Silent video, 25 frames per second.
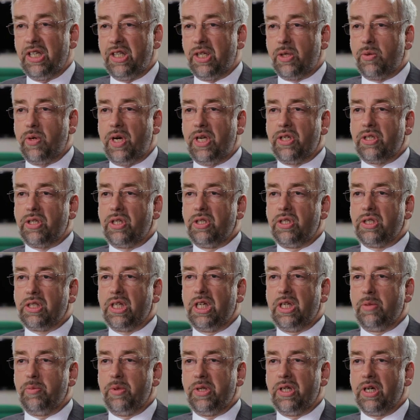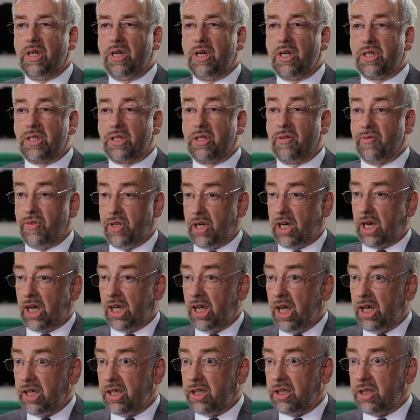the question is going to be asked of the
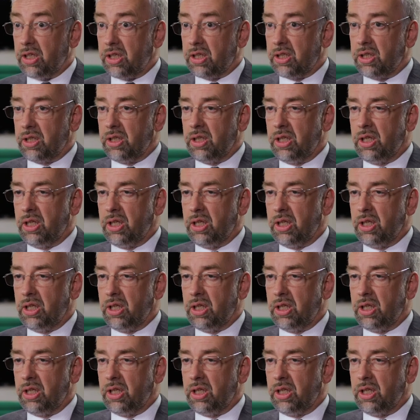client,